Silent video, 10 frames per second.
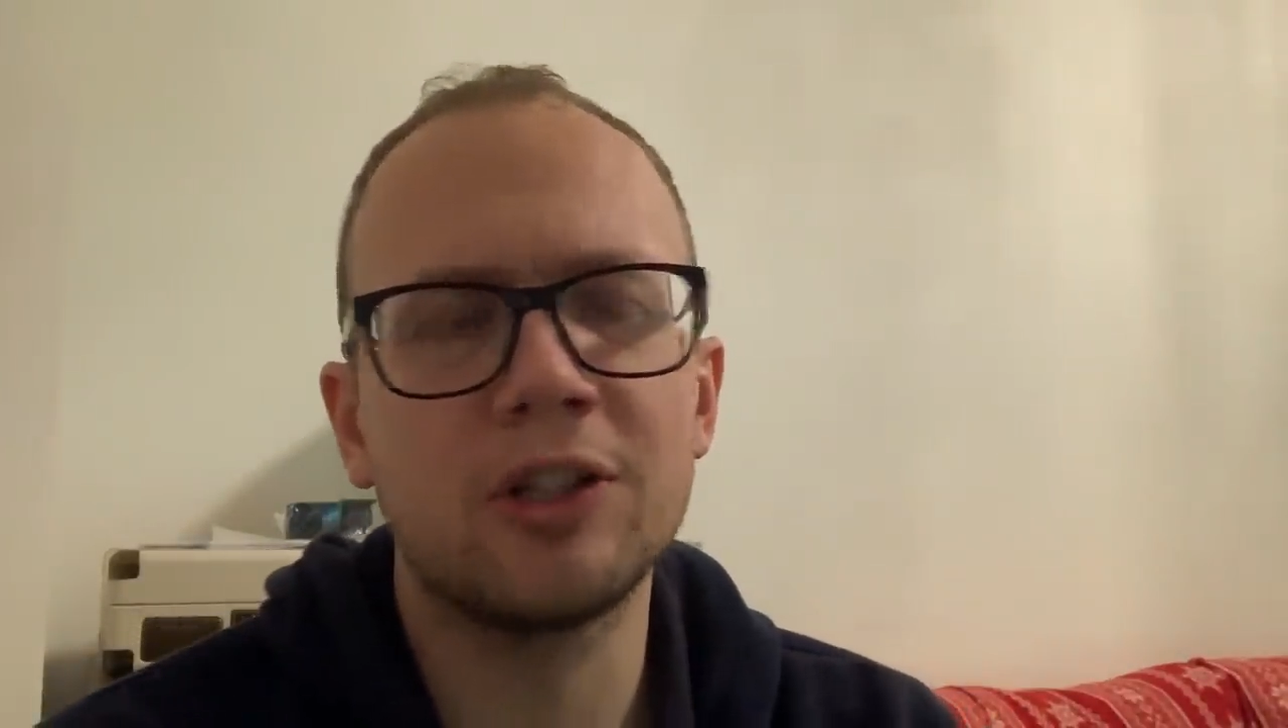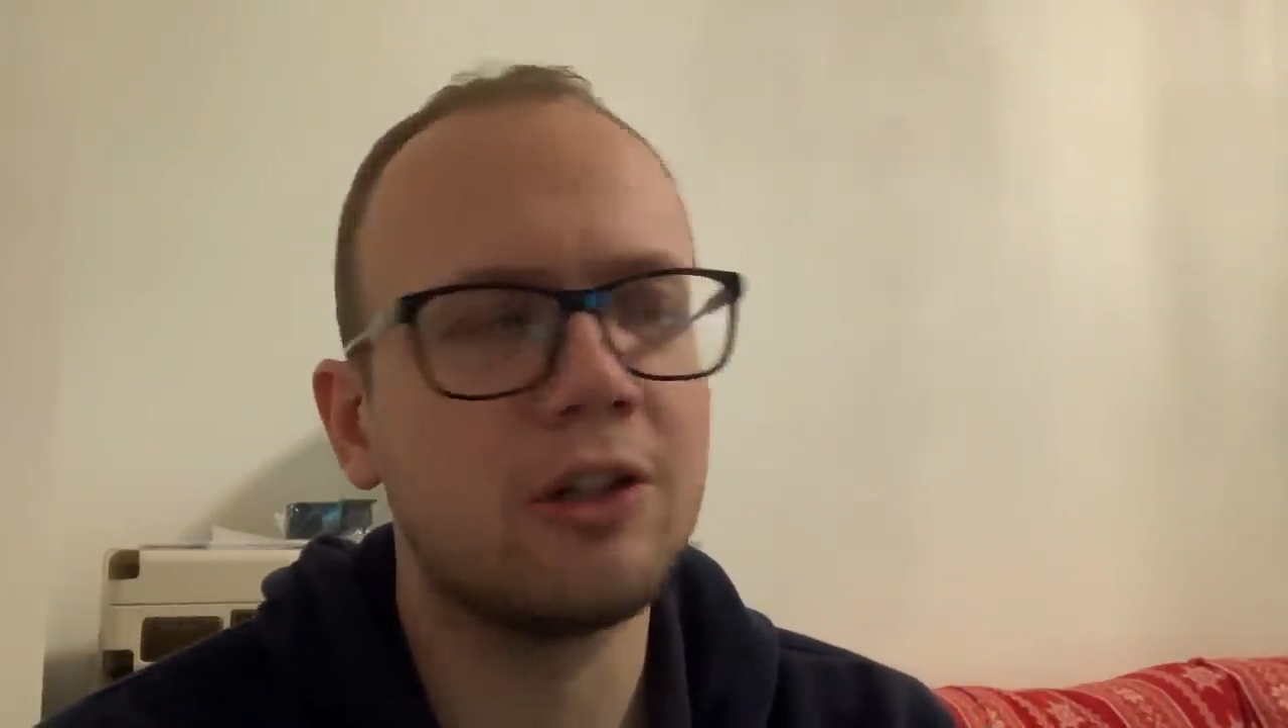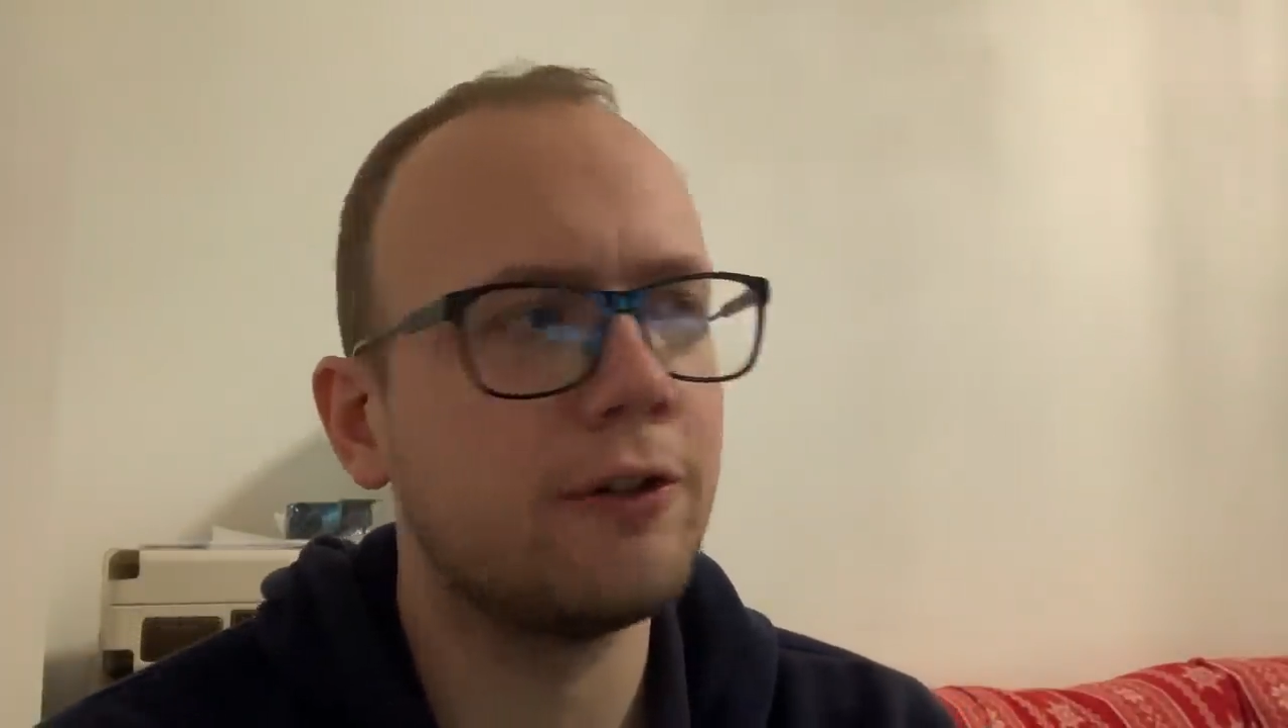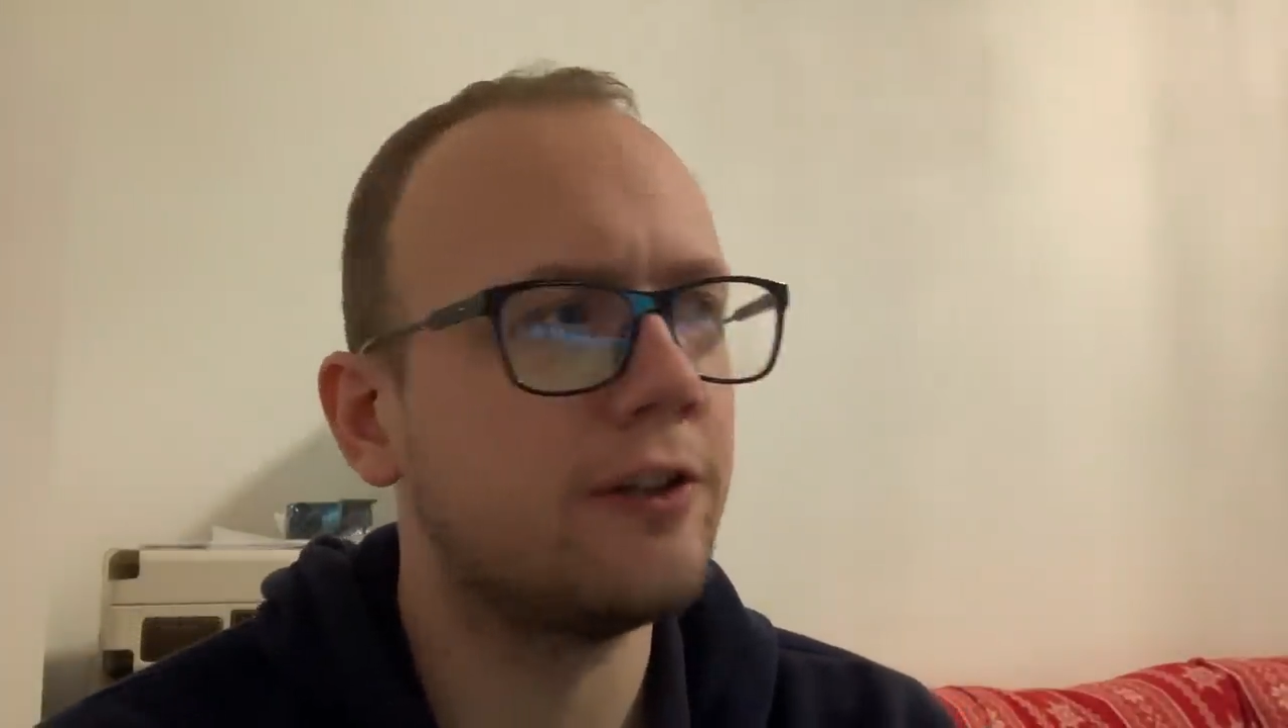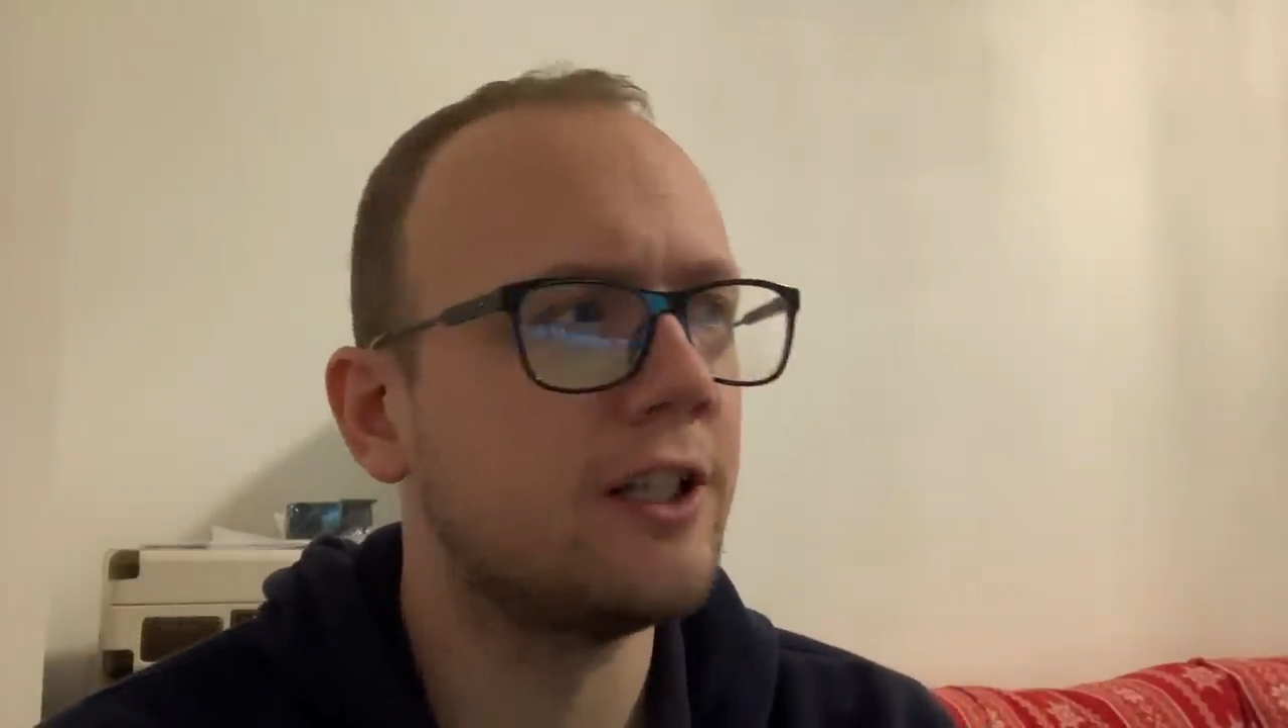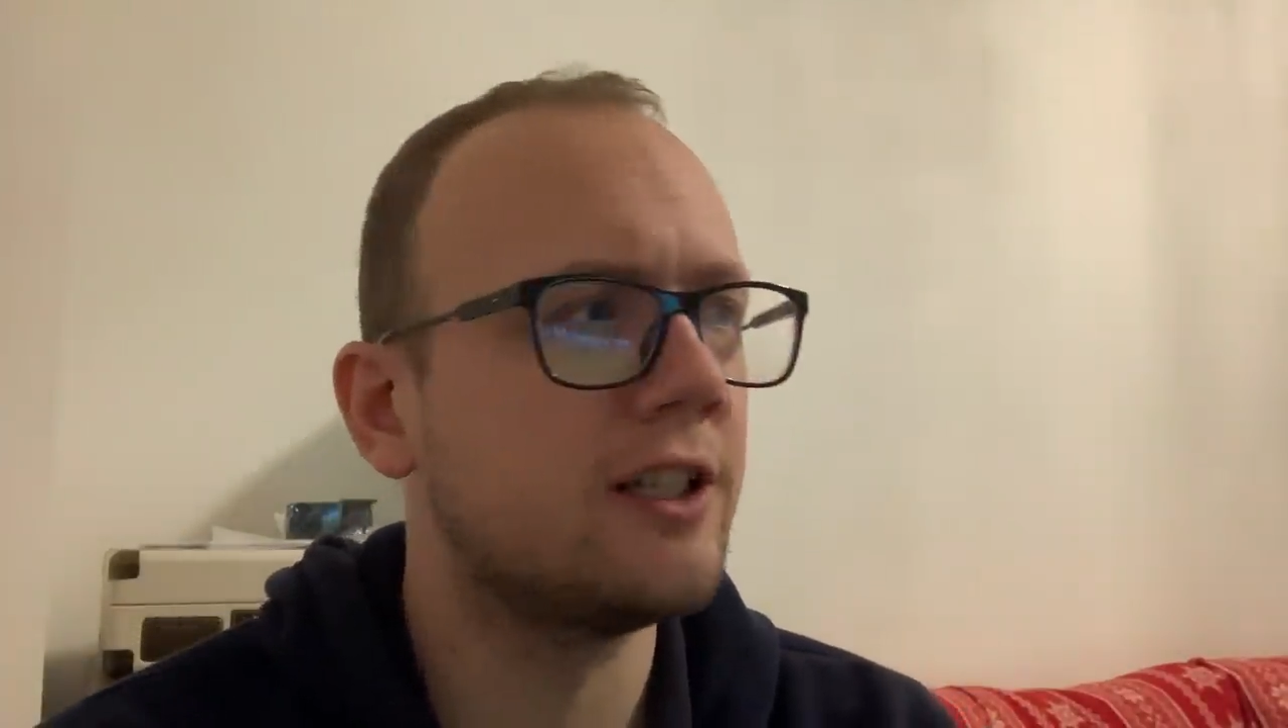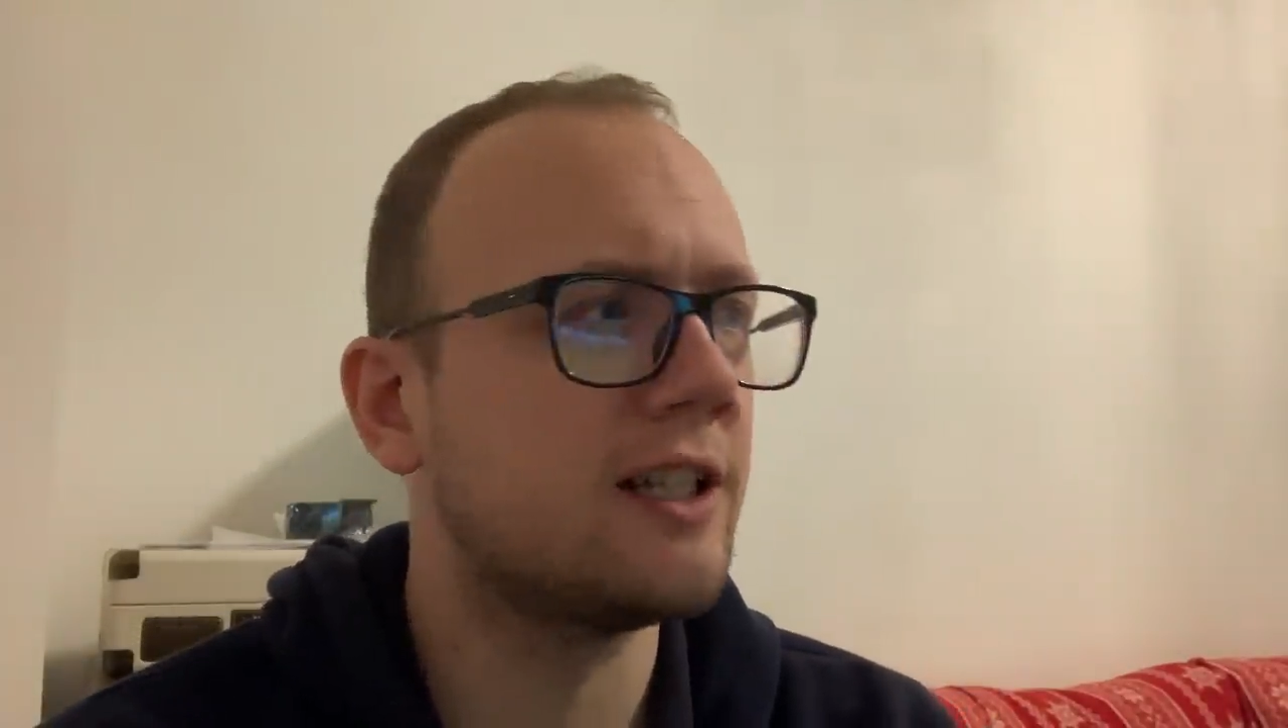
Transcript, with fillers: Sorry for the